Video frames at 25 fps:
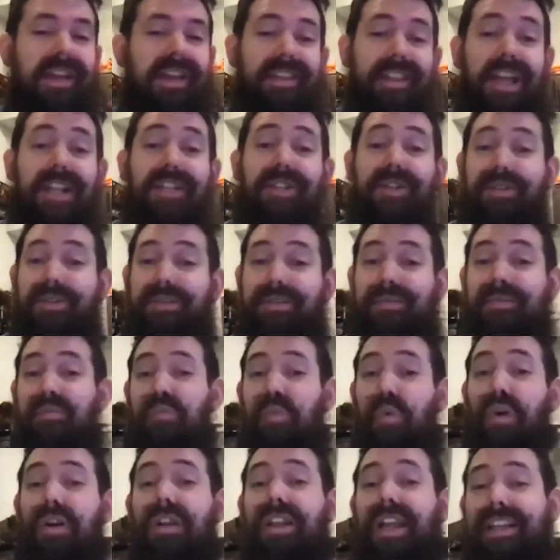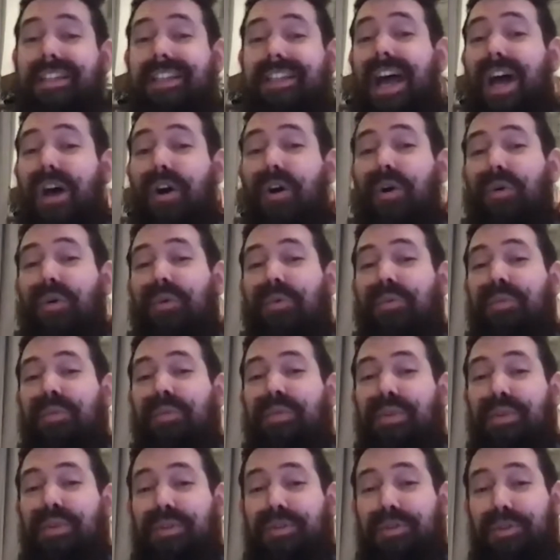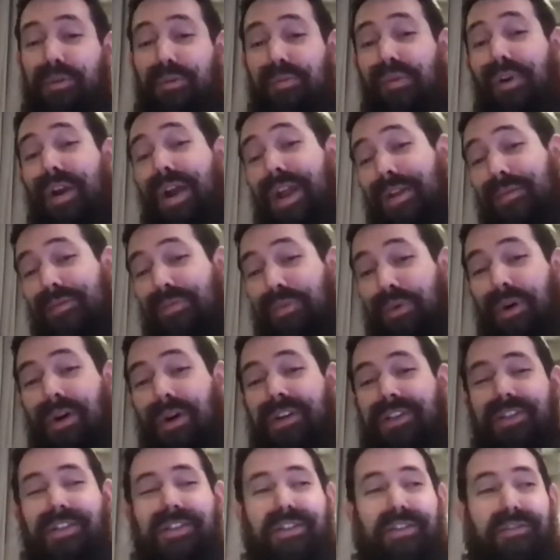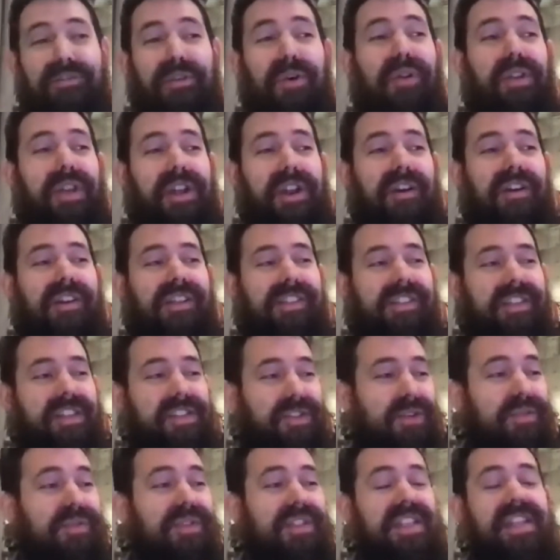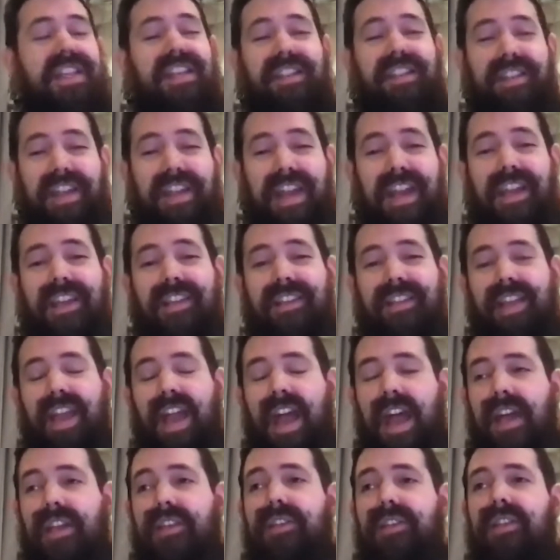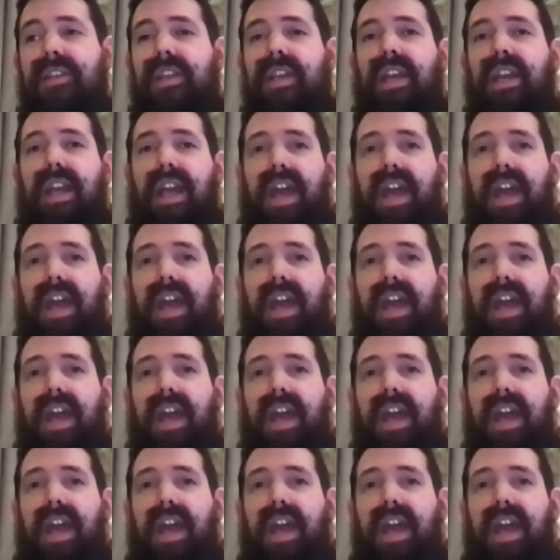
That's more or less how your brain works as a Foley artist, is you see things as